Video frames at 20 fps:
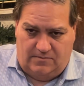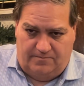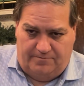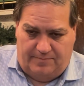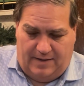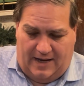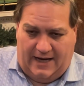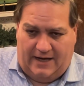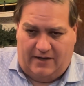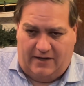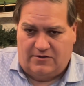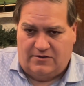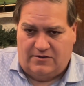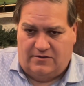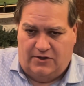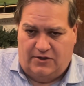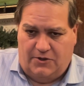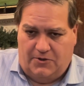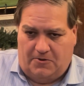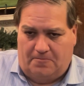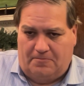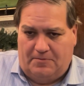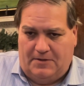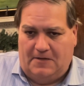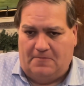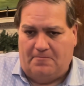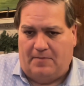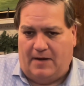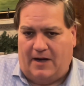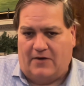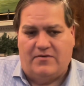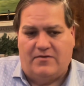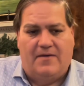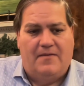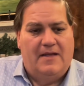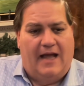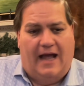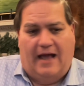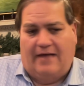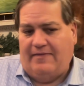buyers and the European buyers,
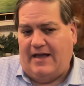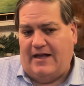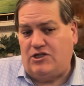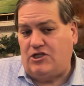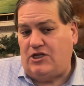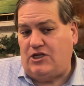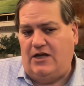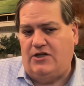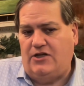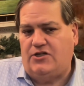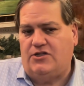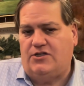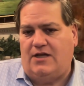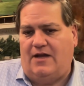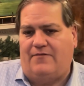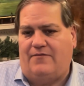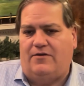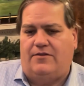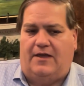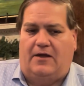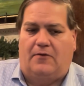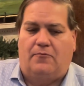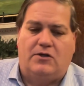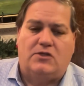and that changes everything.